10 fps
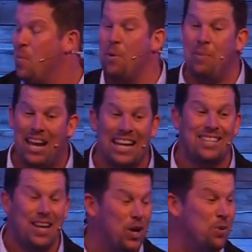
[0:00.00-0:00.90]
But man, I
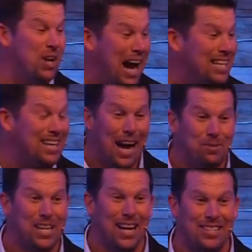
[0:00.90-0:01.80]
can tell you 9
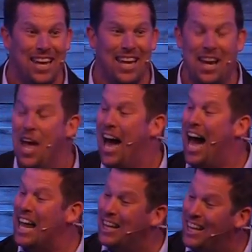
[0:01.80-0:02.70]
times out of 10,
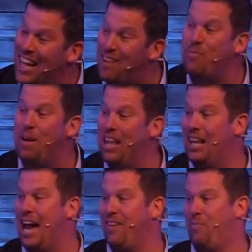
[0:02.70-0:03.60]
I love my
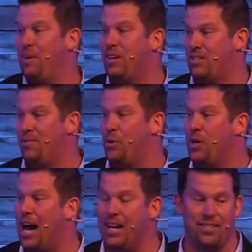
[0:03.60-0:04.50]
life because of who
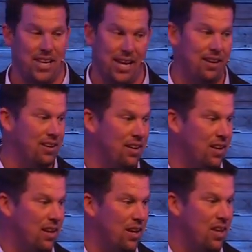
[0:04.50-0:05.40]
God is in it.
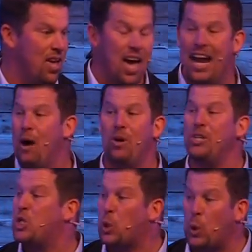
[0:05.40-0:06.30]
And I
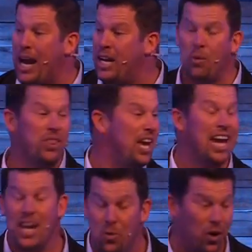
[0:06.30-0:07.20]
wouldn't trade it with
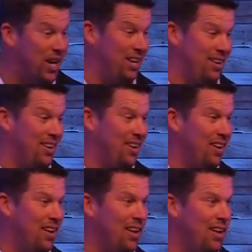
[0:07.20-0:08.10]
anyone,
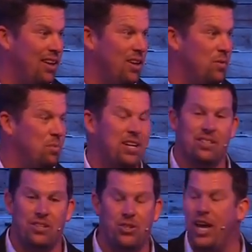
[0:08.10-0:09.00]

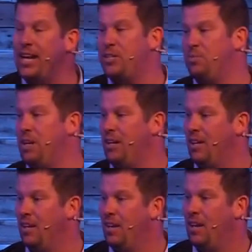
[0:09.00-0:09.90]
because He's changed me
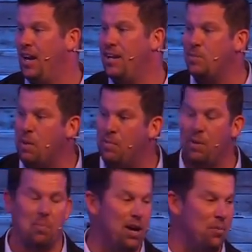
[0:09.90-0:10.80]
and He's made
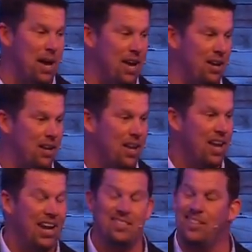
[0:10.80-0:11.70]
me a better man
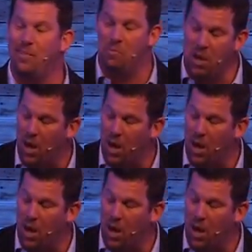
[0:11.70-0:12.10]
and He's given me